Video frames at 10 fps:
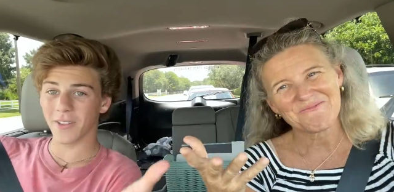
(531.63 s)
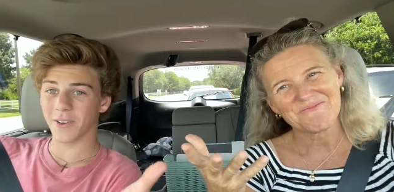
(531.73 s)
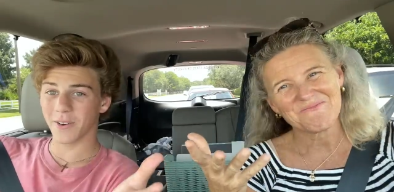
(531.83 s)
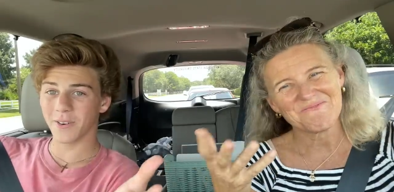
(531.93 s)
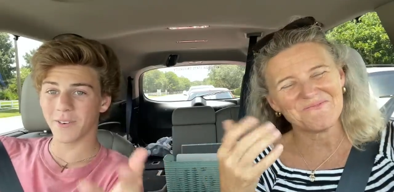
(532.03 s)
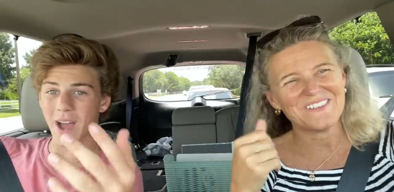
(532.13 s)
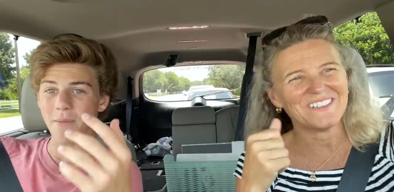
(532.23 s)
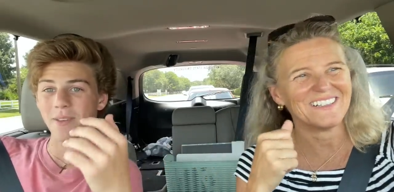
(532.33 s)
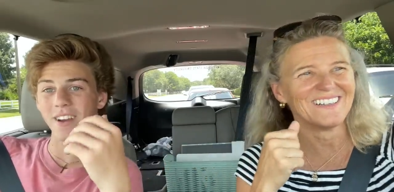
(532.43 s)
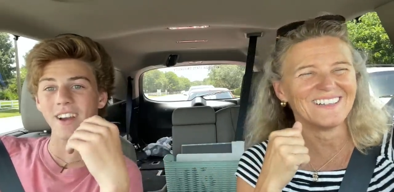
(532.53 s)
Speaker 1: the whole rap
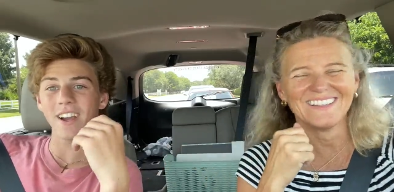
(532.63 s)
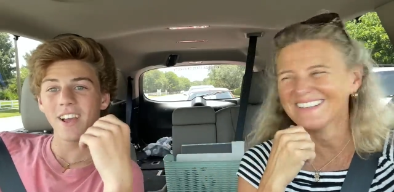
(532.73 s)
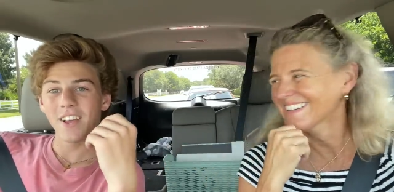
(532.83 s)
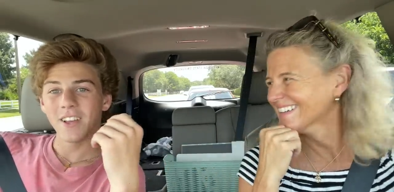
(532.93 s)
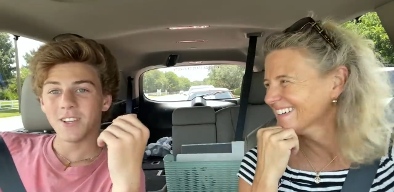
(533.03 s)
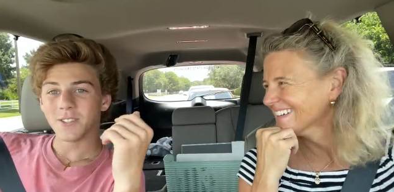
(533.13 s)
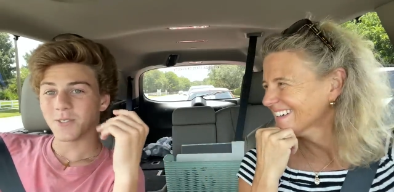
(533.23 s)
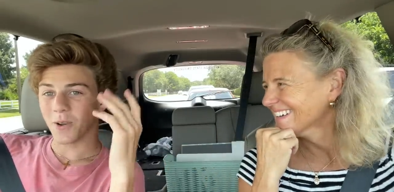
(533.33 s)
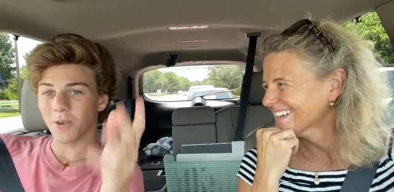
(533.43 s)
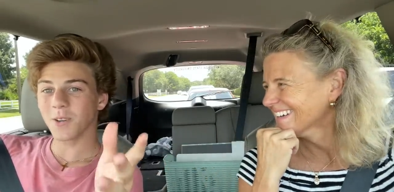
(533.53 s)
here. So
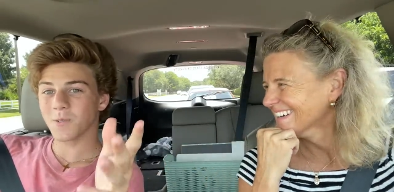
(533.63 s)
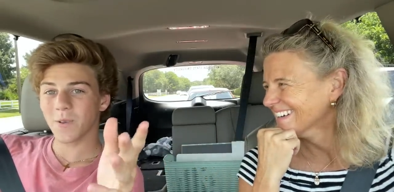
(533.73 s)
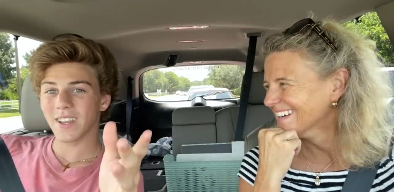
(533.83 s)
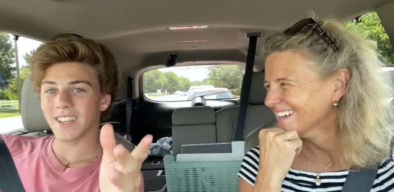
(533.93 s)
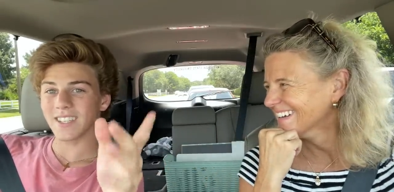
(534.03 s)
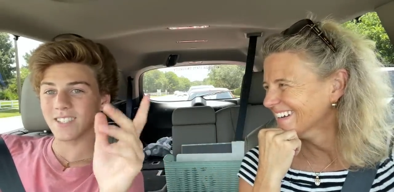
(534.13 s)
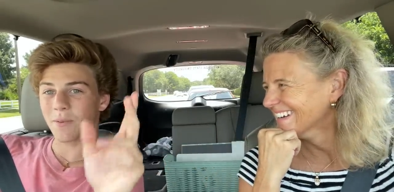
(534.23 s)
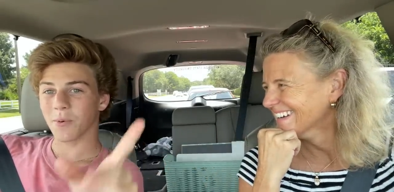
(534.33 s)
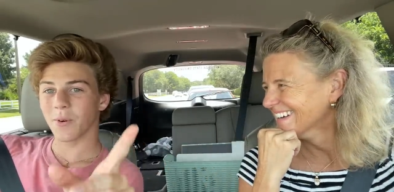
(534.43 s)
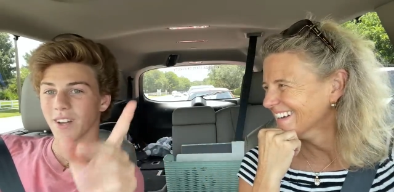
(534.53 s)
don't go spread this.
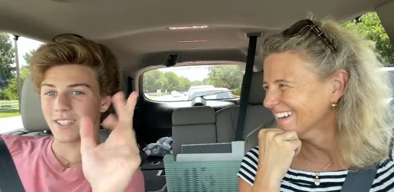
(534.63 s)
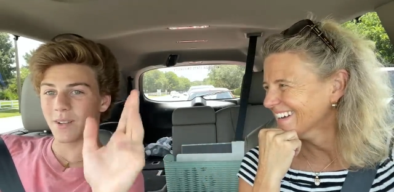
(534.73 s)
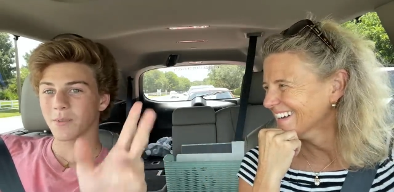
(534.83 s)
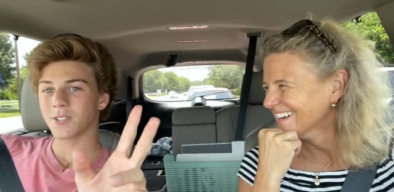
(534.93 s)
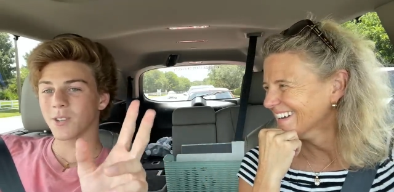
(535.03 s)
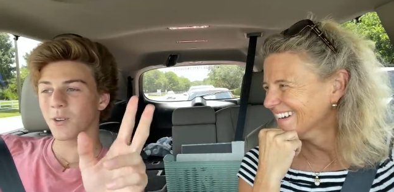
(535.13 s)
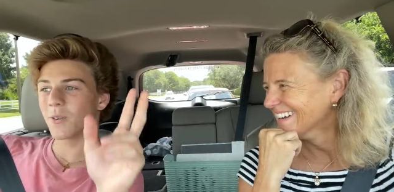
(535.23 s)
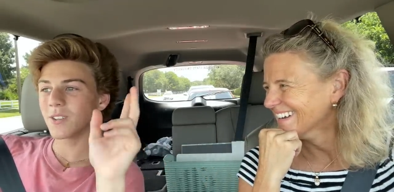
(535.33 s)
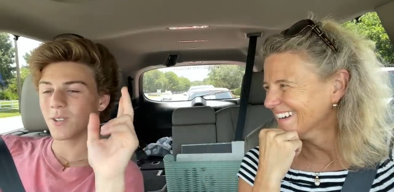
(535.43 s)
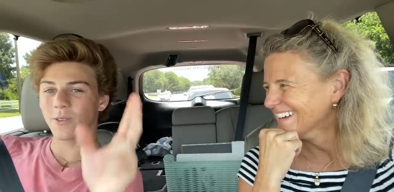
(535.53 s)
Number one. Number
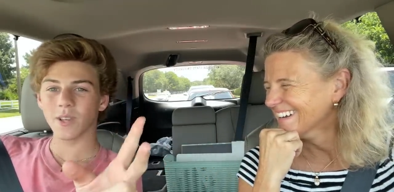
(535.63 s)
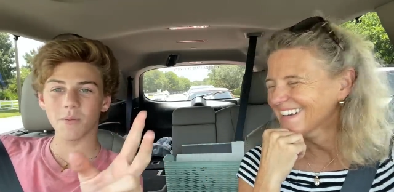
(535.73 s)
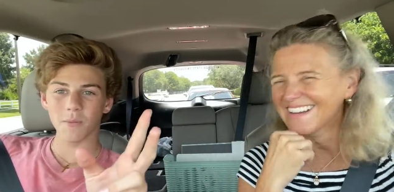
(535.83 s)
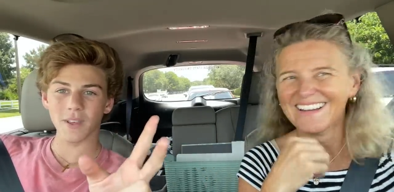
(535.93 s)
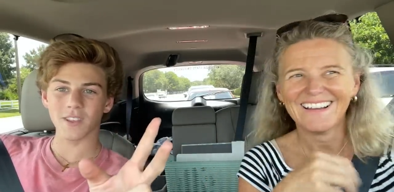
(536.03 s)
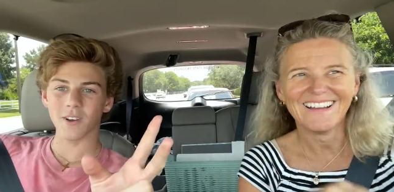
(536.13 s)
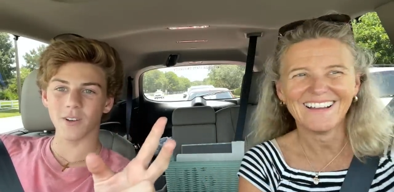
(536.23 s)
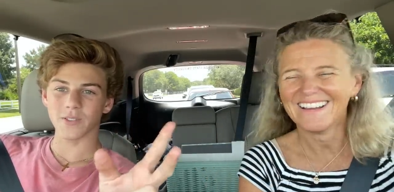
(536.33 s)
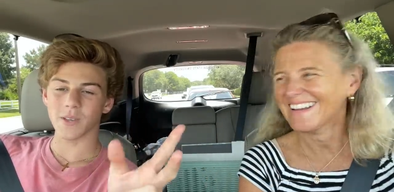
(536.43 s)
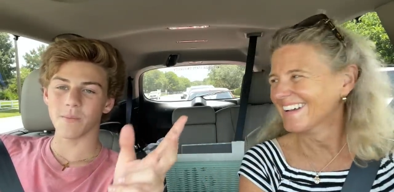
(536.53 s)
two. Don't think I'm gonna make the
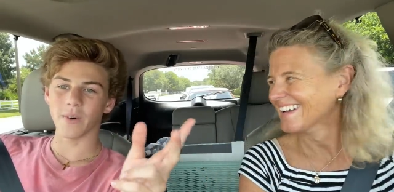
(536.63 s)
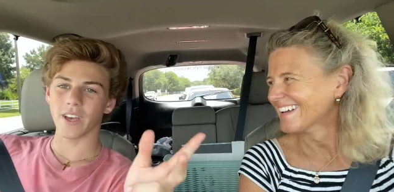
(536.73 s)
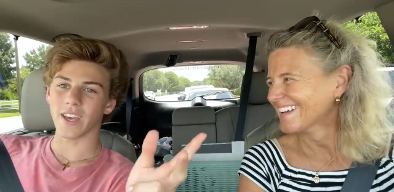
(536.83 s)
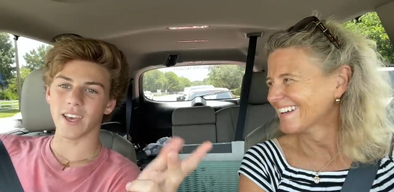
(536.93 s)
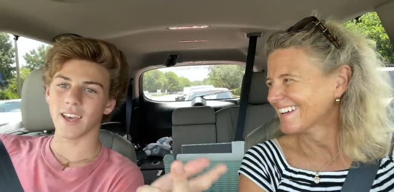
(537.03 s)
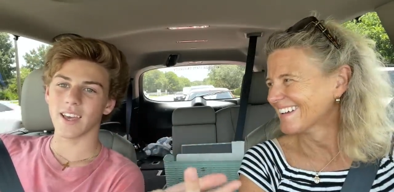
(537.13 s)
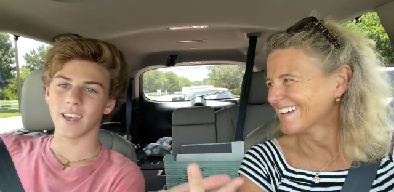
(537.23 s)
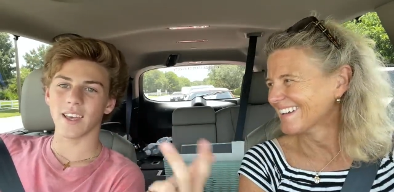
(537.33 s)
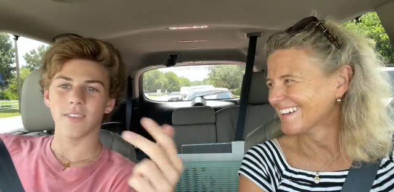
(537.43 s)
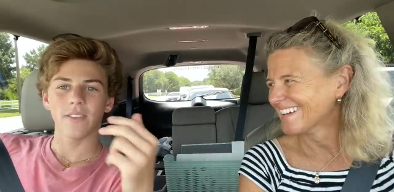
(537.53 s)
golf team, but
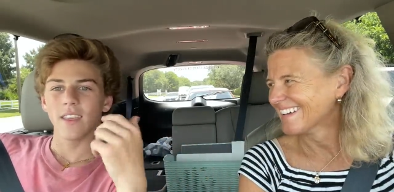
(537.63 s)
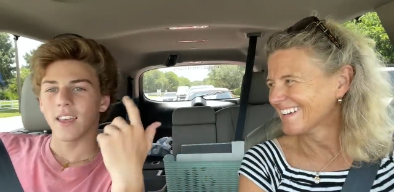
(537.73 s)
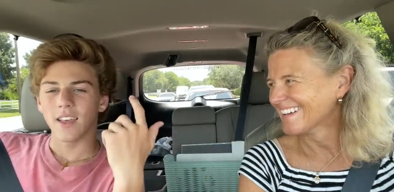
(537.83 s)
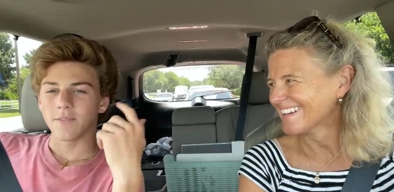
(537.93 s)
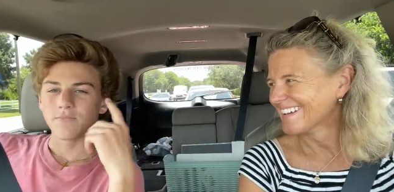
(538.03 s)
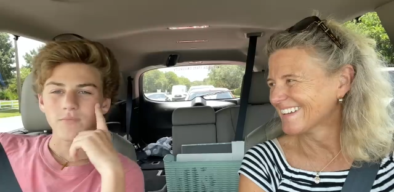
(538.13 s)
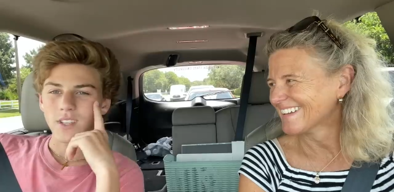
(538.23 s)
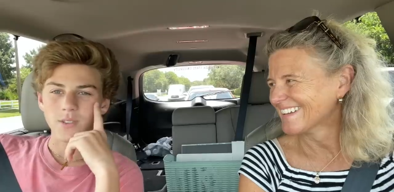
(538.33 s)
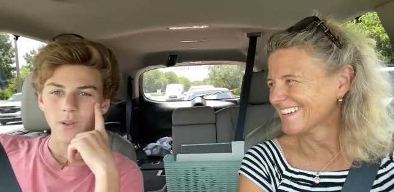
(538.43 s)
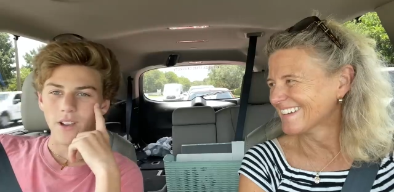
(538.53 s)

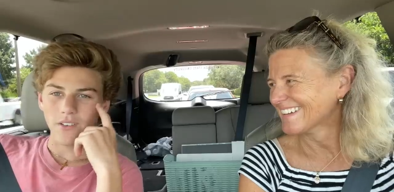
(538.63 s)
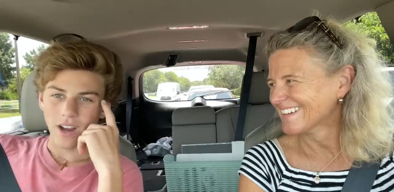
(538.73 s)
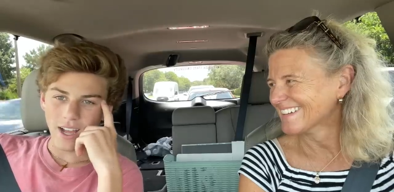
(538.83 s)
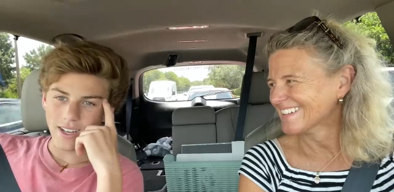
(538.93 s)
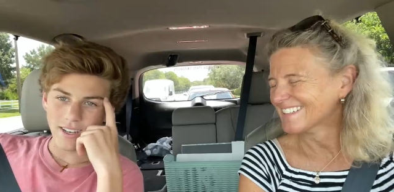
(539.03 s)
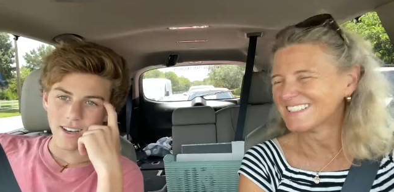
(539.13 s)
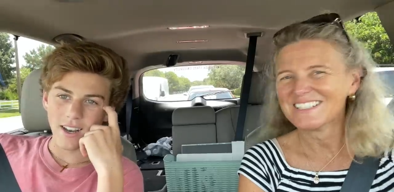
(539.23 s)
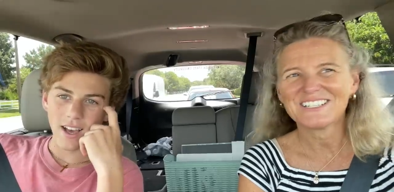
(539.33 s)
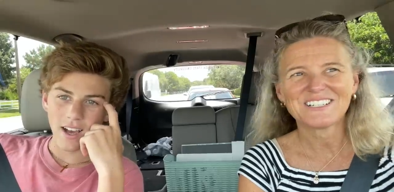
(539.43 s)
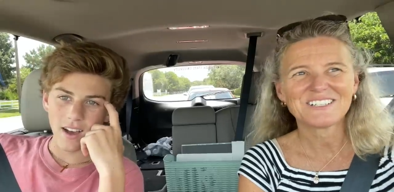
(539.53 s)
it's whatever. I didn't.
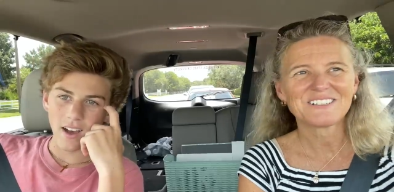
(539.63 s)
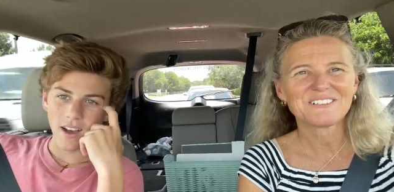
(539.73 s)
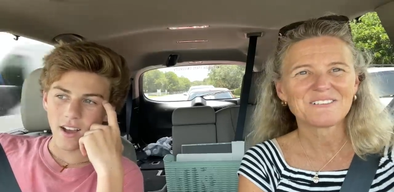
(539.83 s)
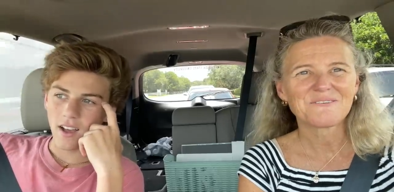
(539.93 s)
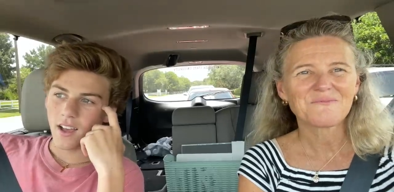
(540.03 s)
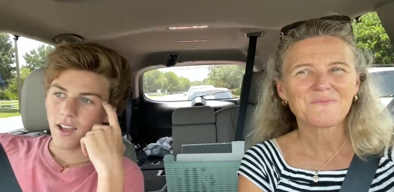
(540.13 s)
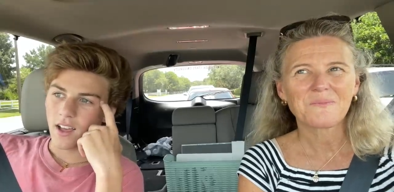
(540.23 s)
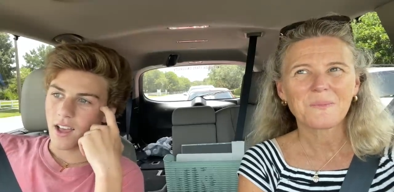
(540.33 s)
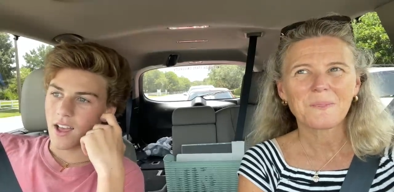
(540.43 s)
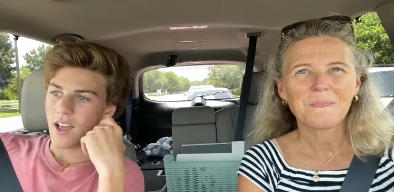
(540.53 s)
Uh,
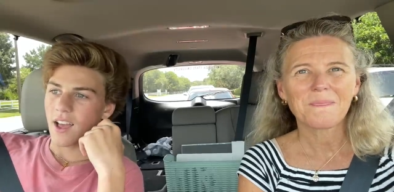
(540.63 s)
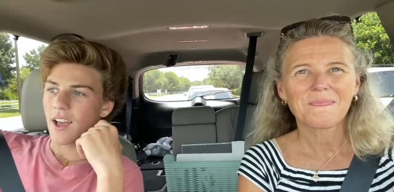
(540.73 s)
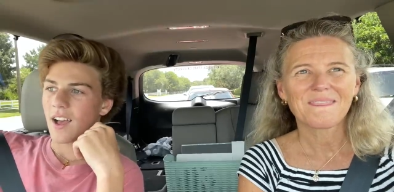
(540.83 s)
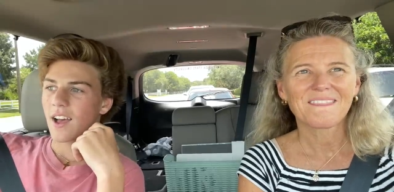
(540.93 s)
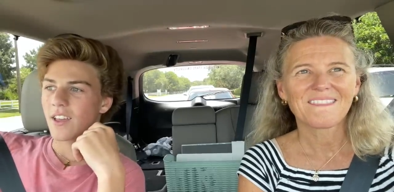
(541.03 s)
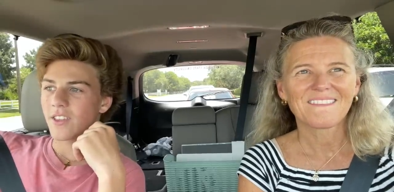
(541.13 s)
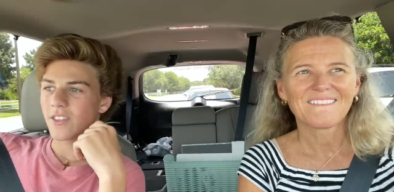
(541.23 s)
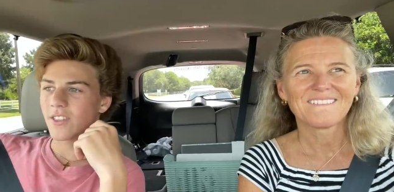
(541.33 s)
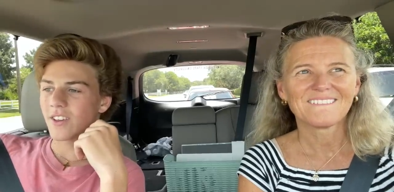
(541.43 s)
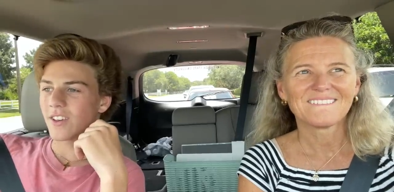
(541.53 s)

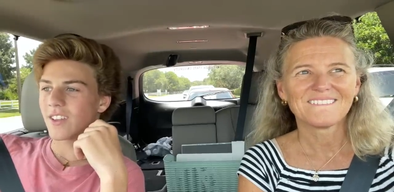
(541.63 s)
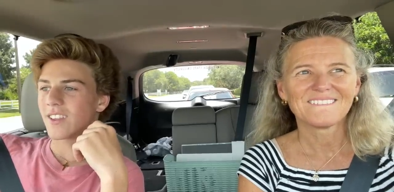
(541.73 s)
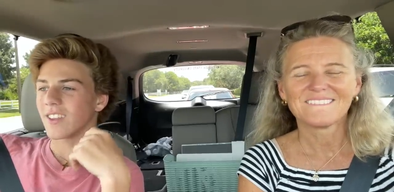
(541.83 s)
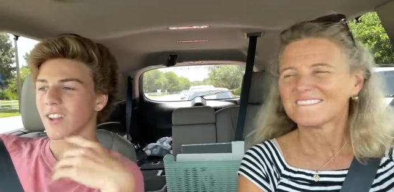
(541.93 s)
the you